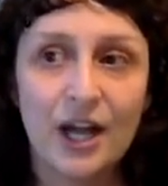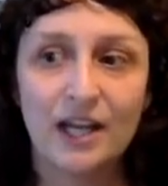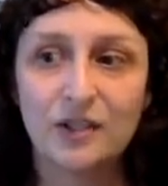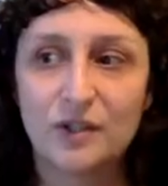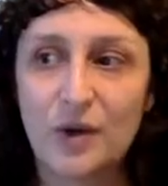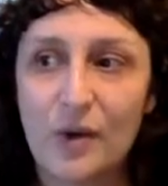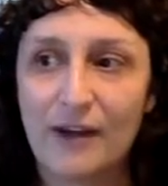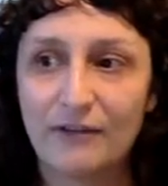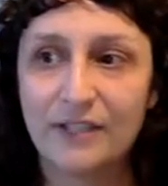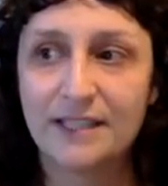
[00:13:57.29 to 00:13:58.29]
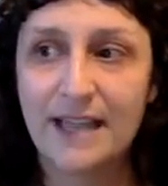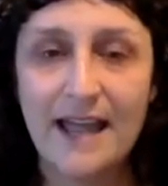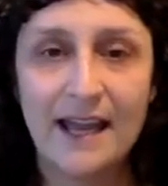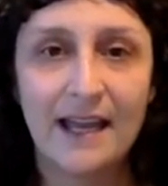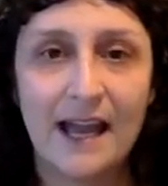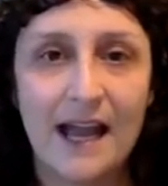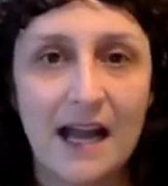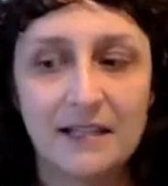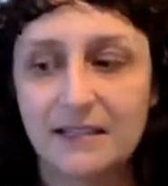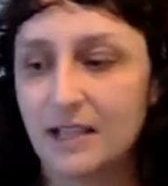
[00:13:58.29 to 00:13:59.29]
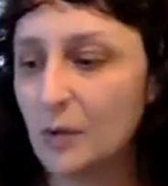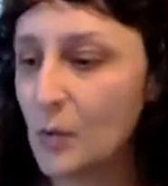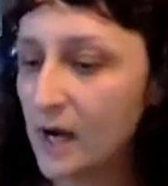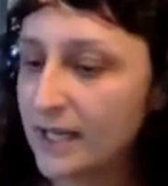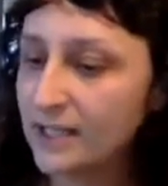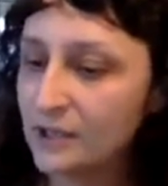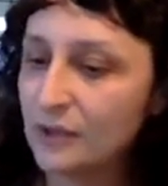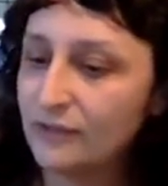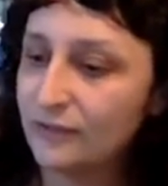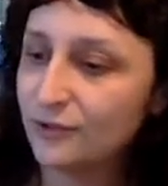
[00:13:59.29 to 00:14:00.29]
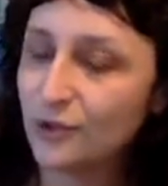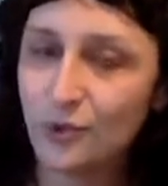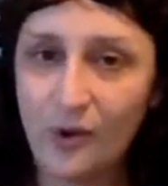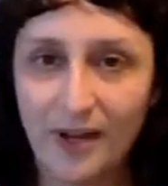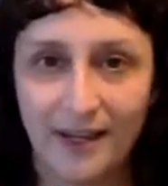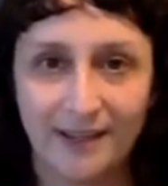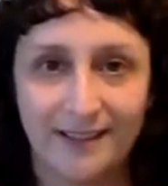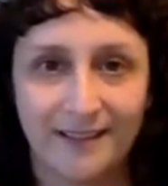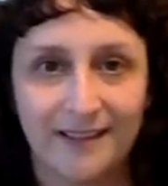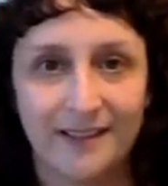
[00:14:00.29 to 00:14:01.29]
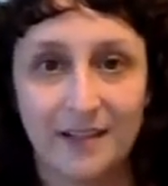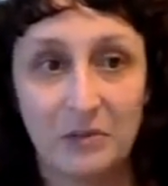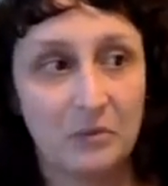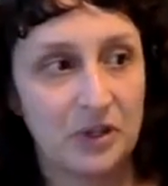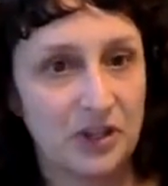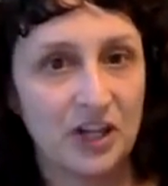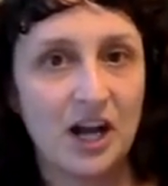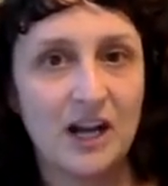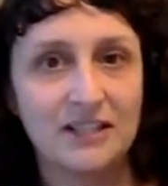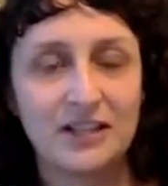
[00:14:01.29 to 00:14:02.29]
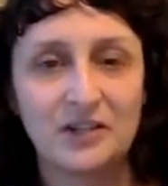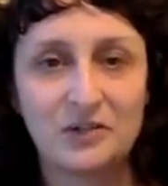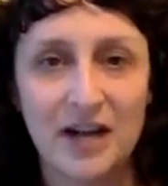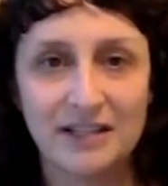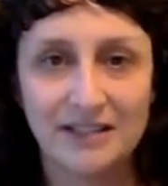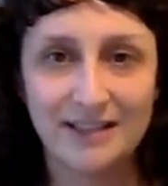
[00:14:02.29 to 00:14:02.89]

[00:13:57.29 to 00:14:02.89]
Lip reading: And so every day I ask, like, what can I do to feel joy? Put on a cocktail dress,